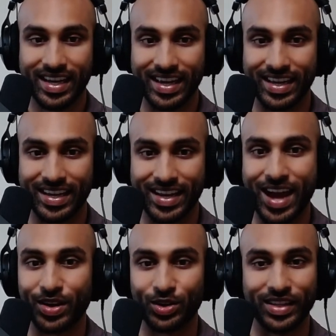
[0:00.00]
and
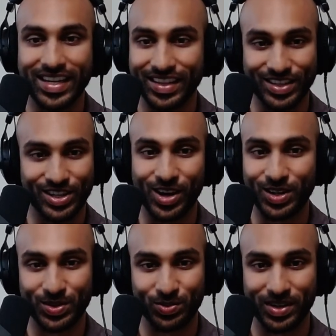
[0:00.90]
now you're leading the
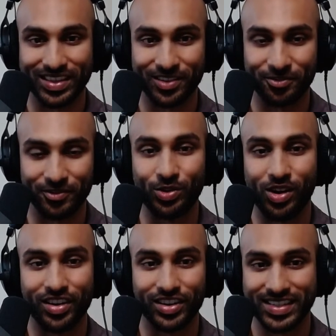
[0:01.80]
charge with a few
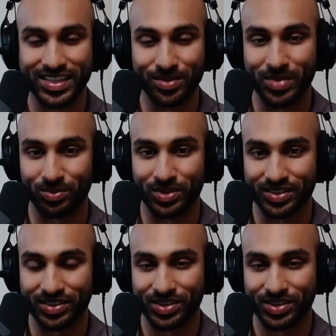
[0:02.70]
hundred team members.